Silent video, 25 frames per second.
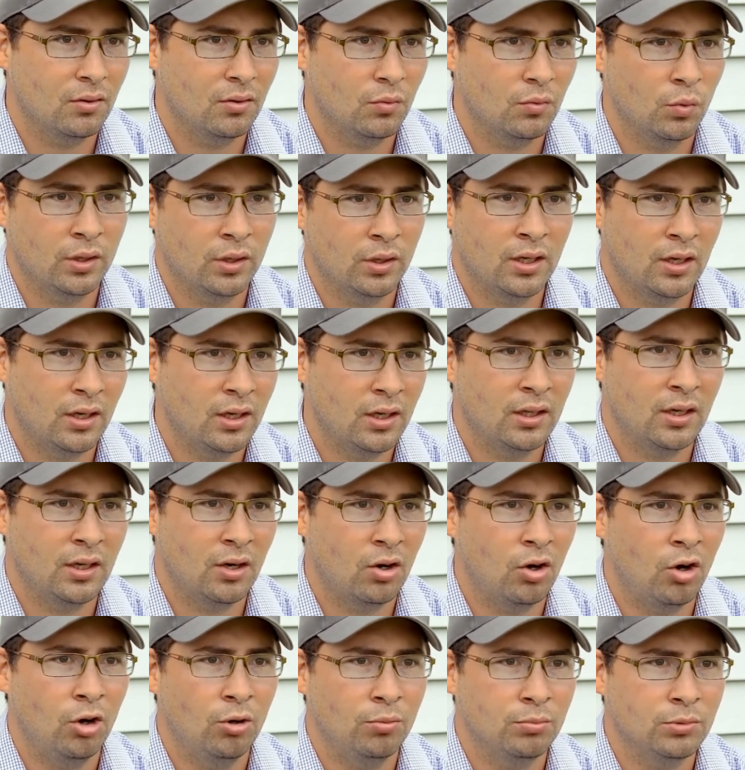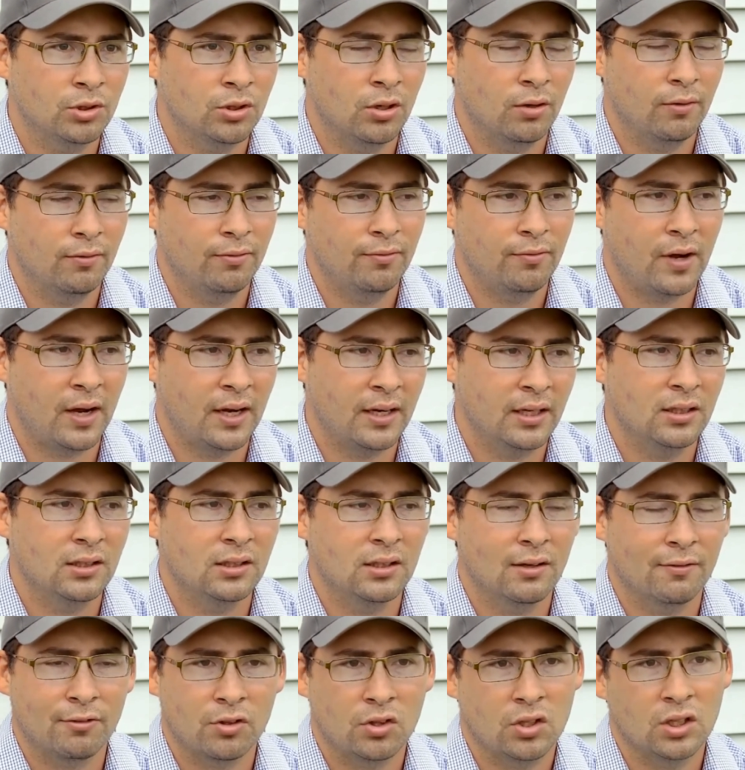when they're in their homes, you know,
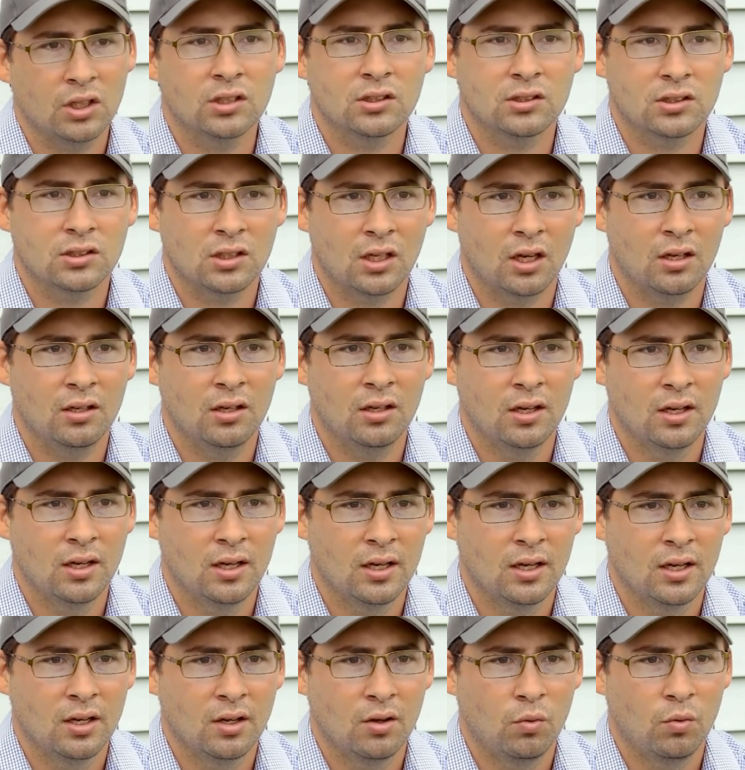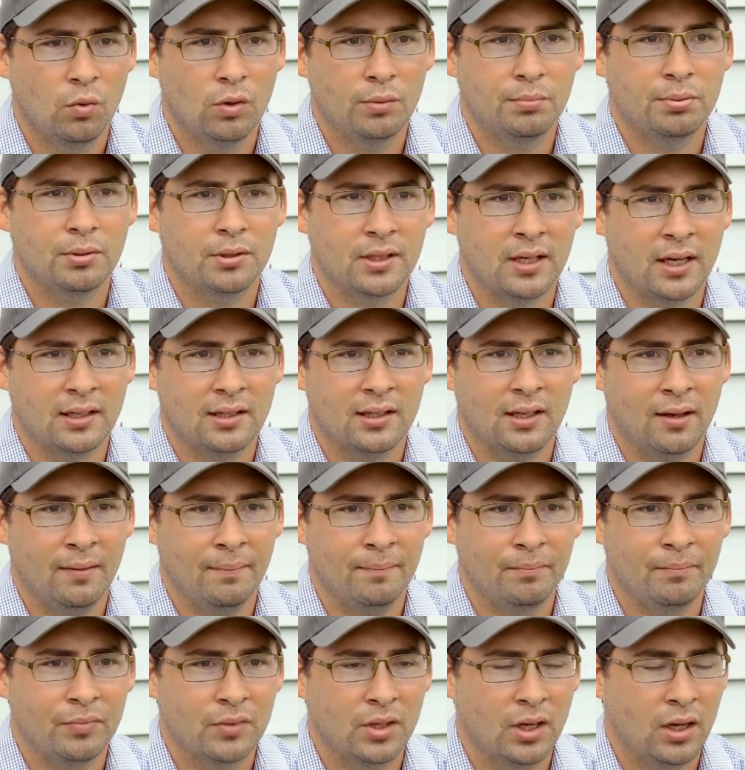finding different things that would protect
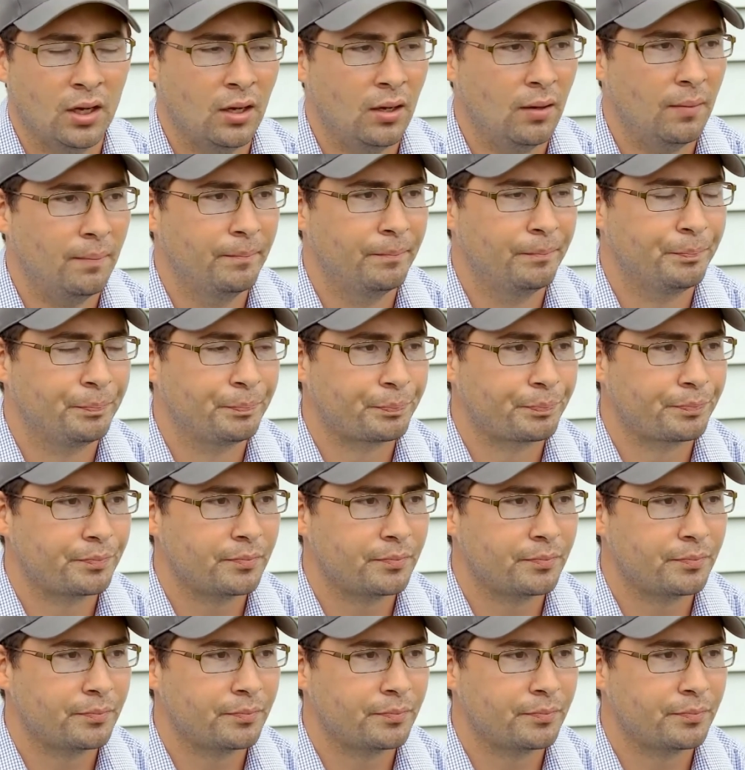them. Um,